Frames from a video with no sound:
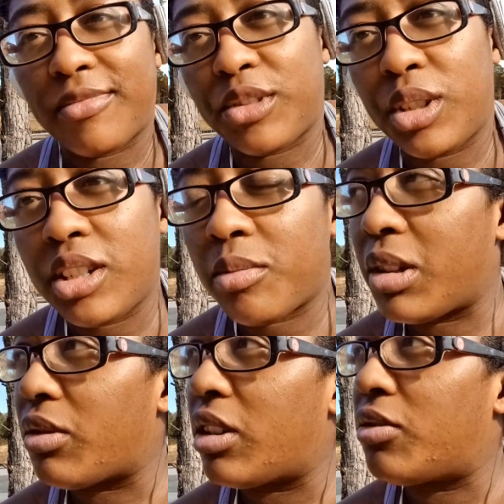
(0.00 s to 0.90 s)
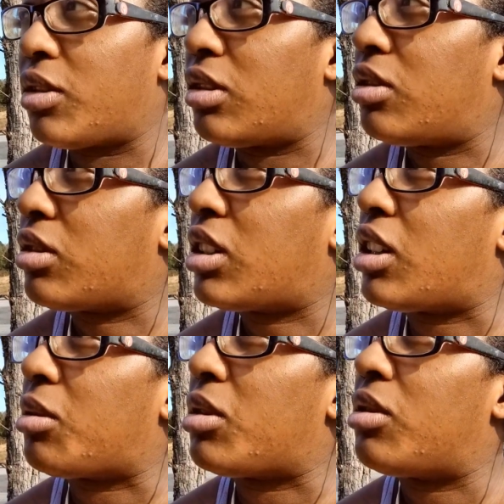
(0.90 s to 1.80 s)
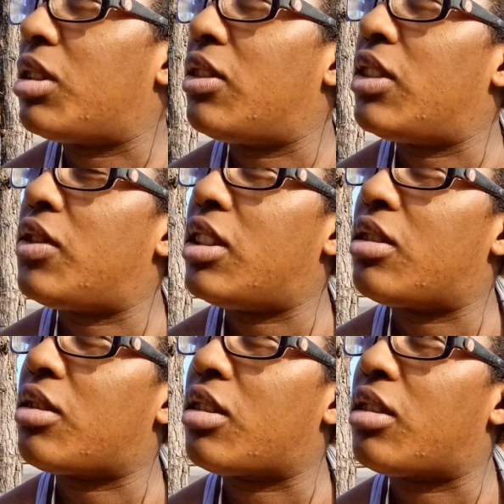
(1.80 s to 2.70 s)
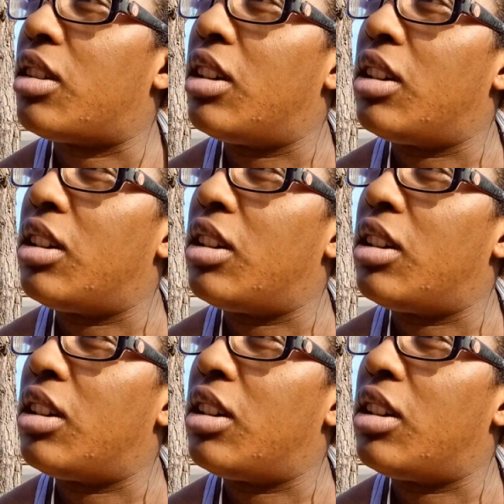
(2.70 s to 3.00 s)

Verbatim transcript: Trees have been around for a long time. You know, even if these aren't